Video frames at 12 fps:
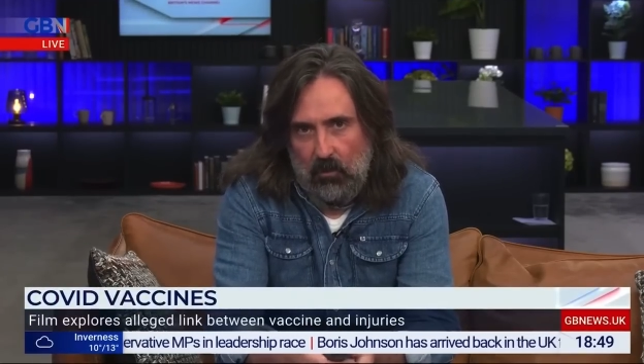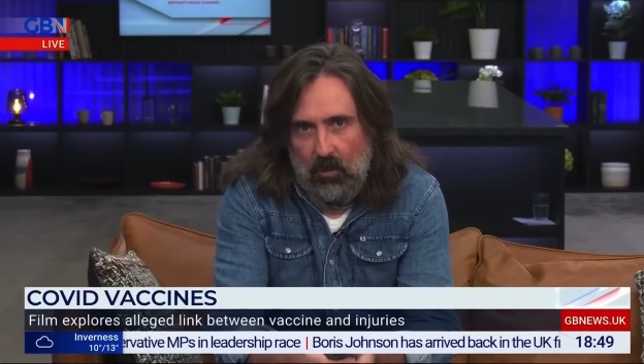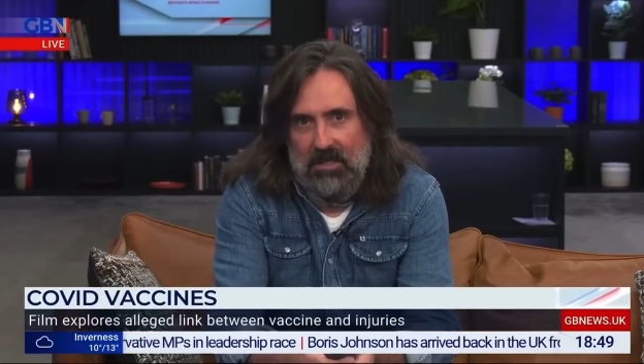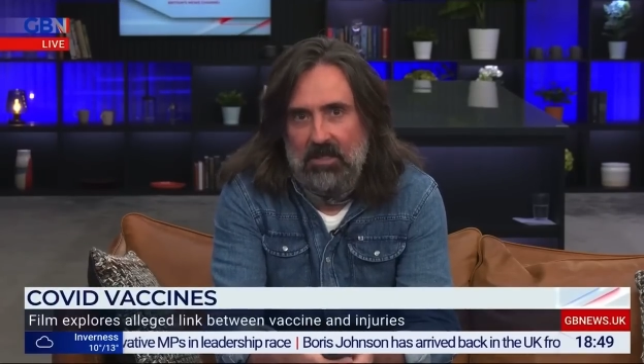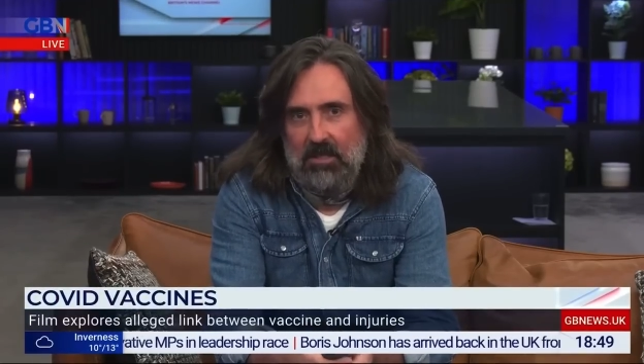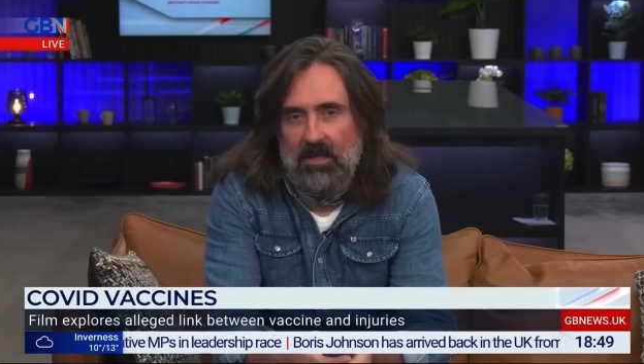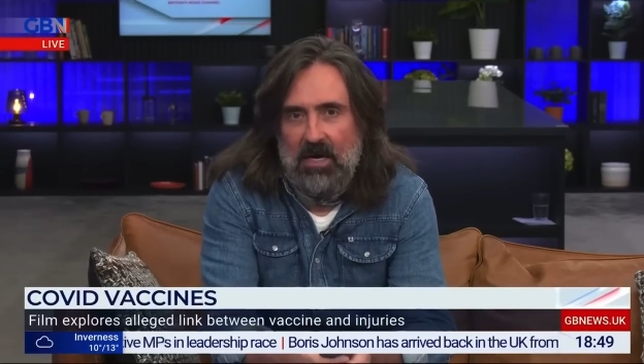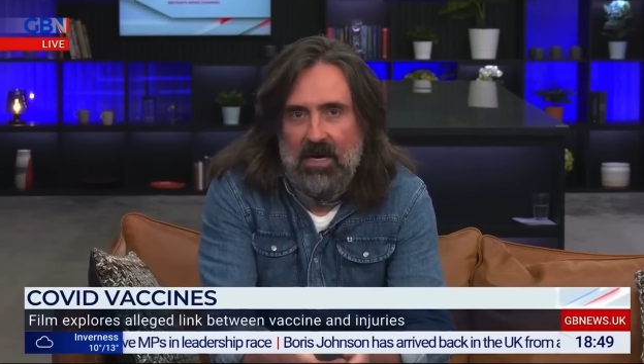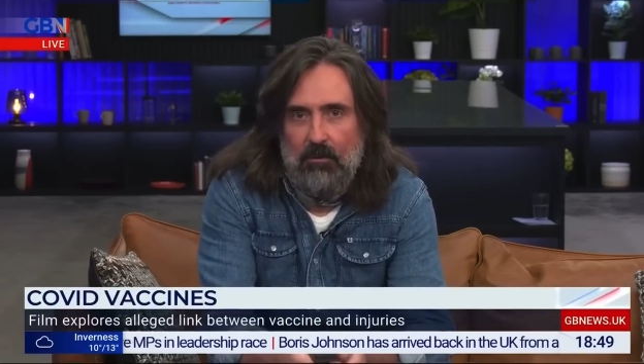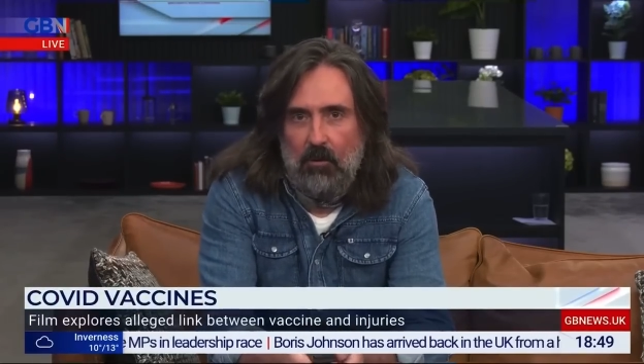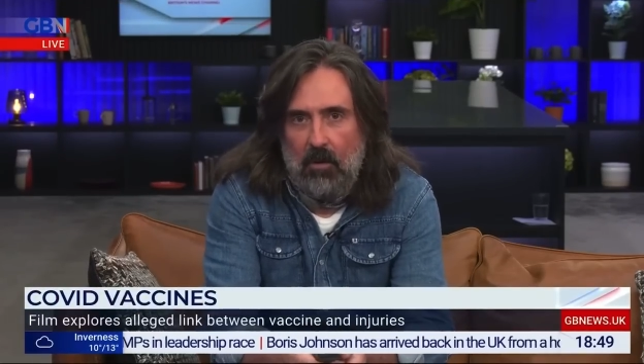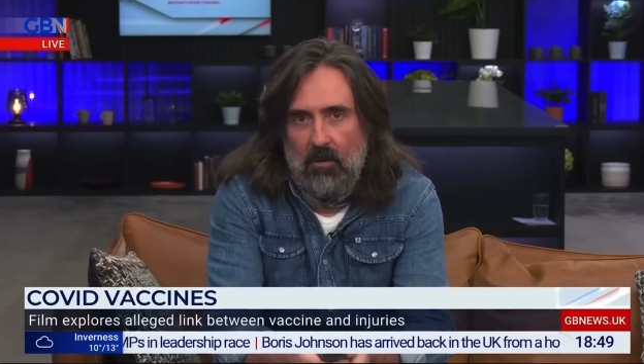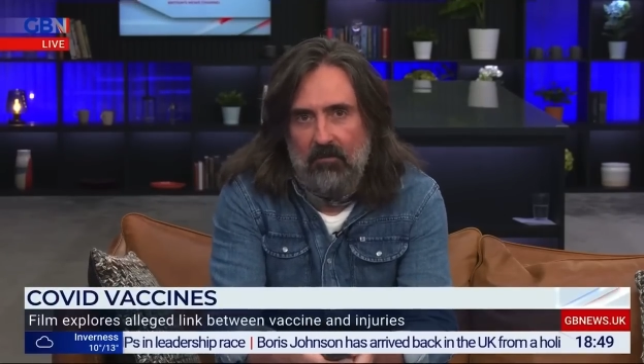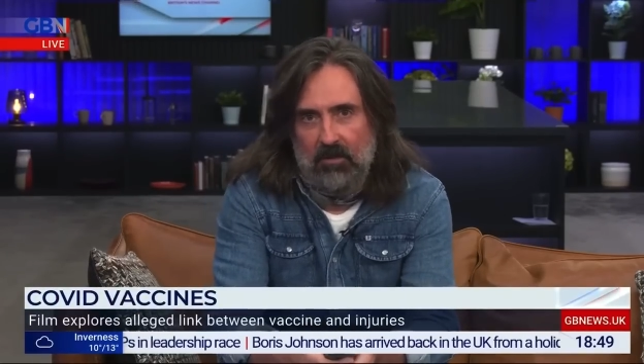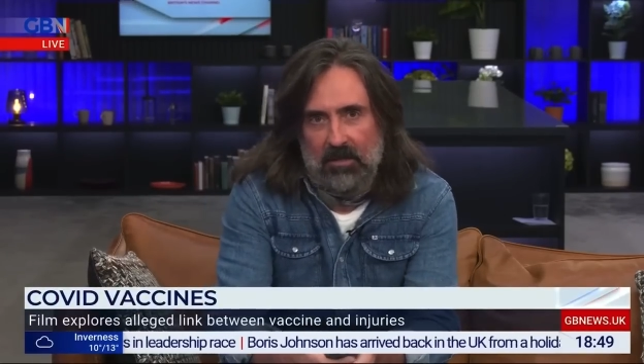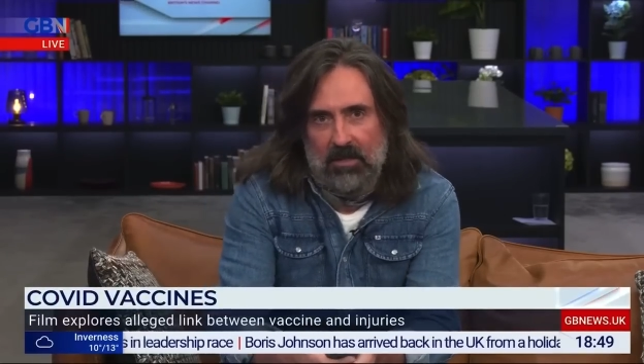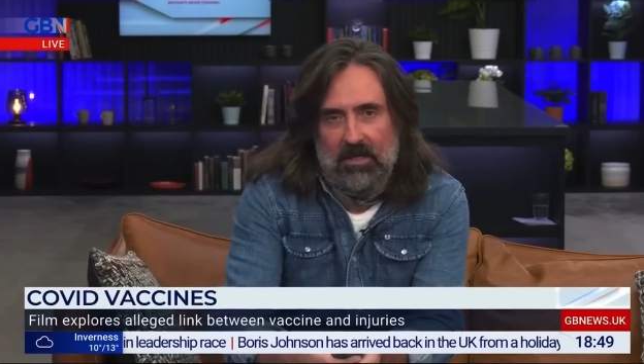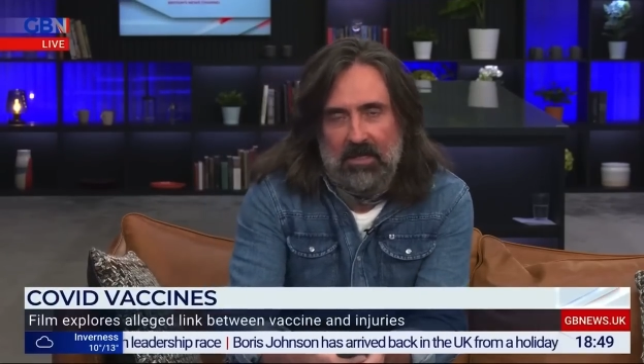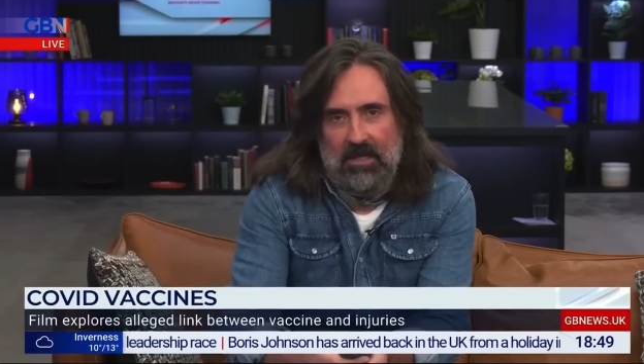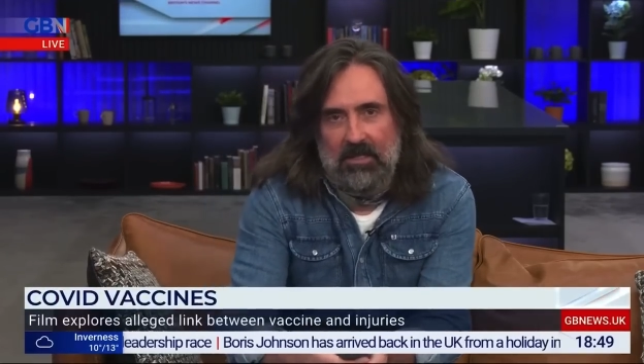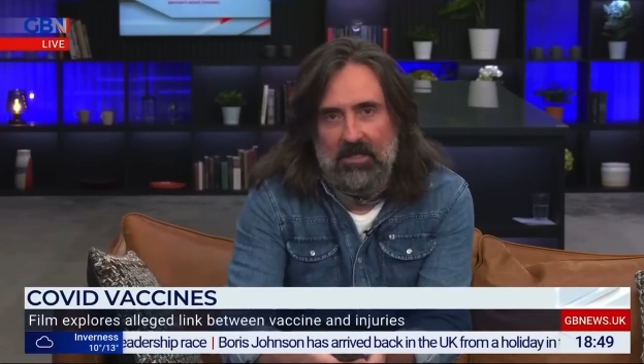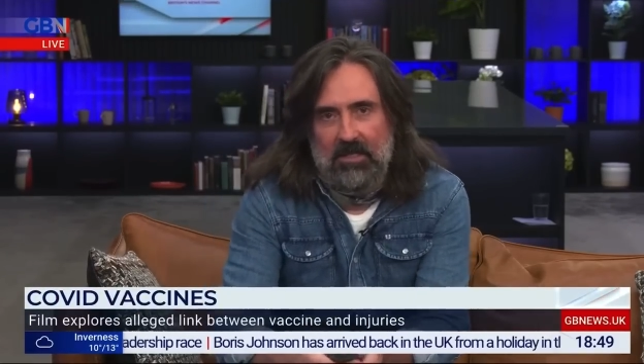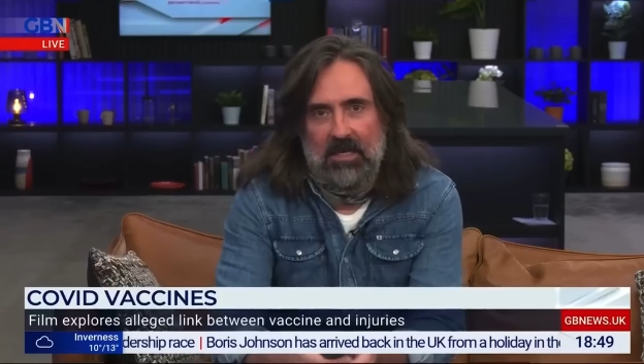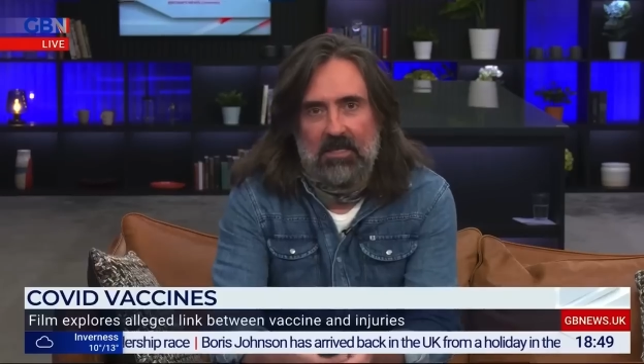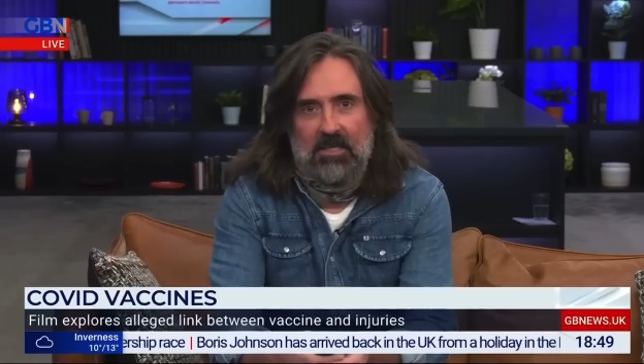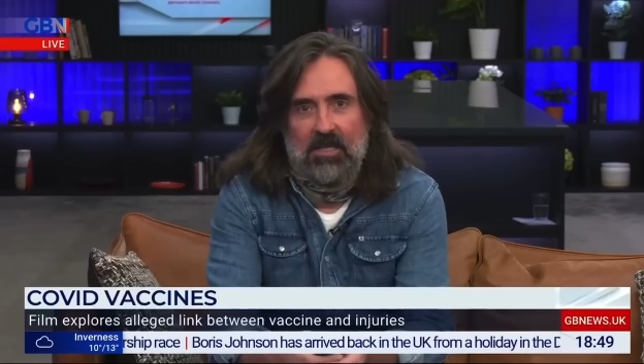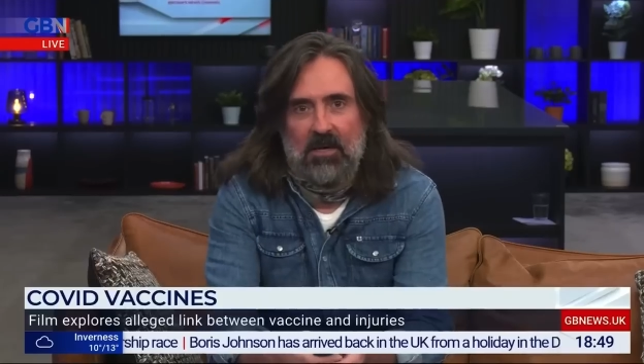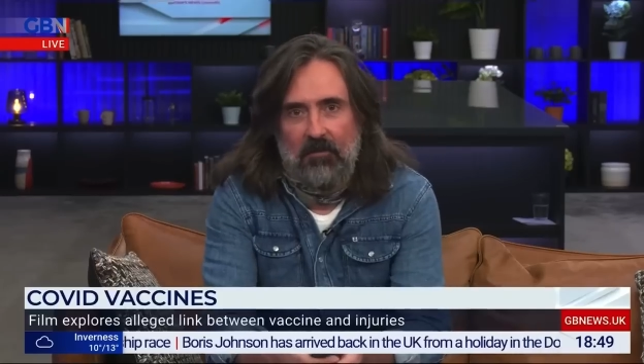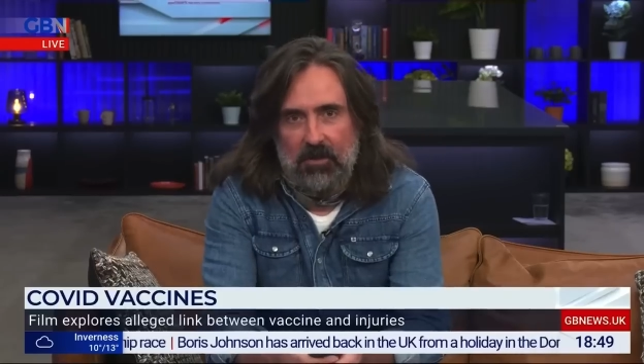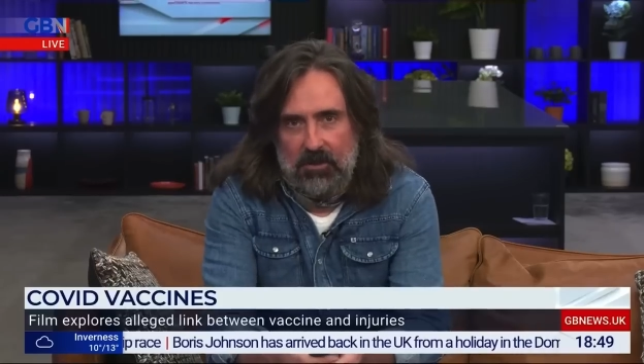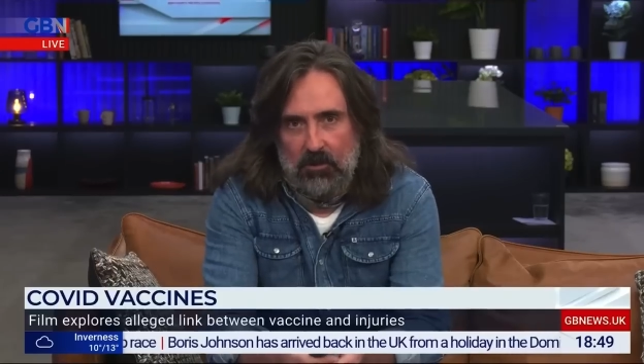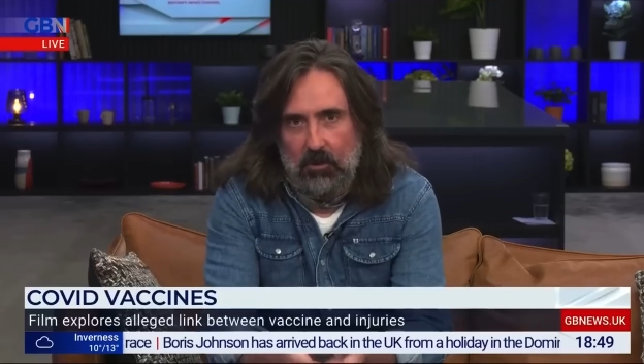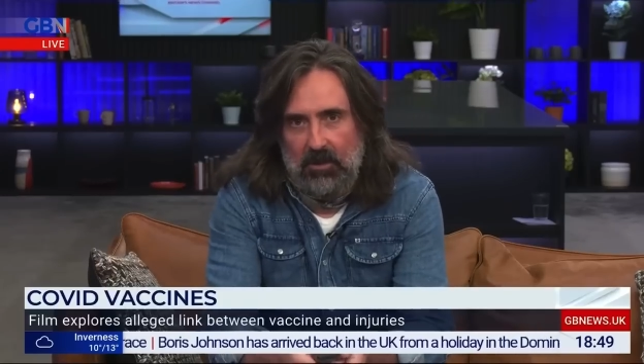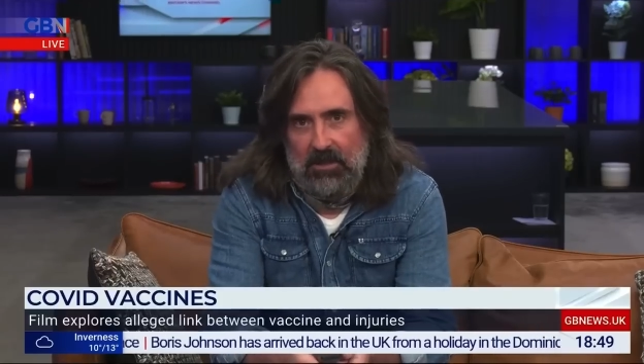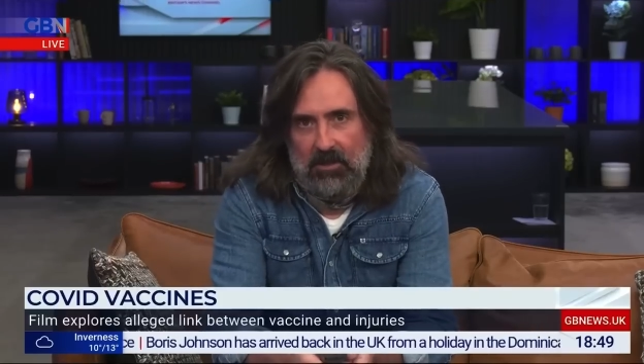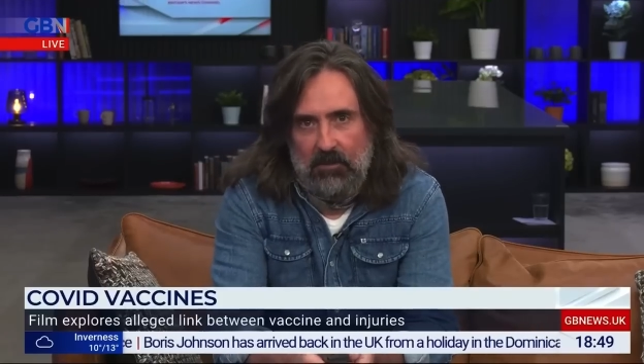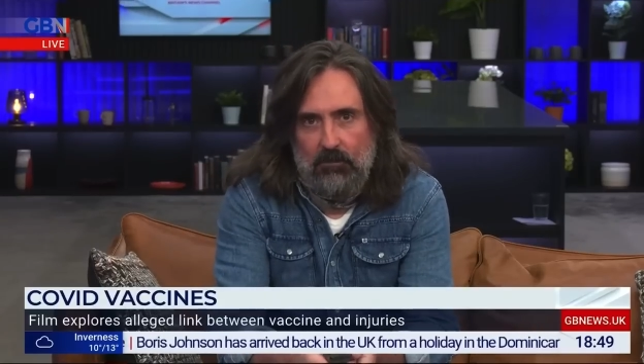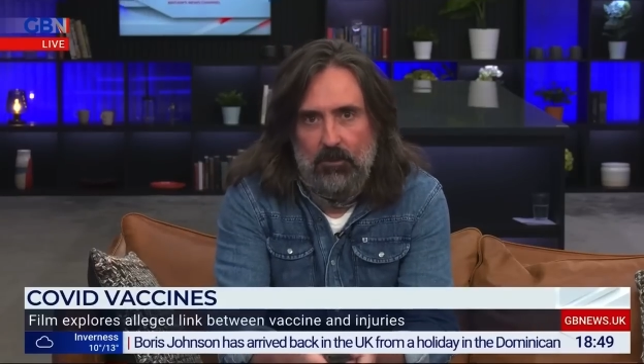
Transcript: What is undeniable, however, is that it's the official line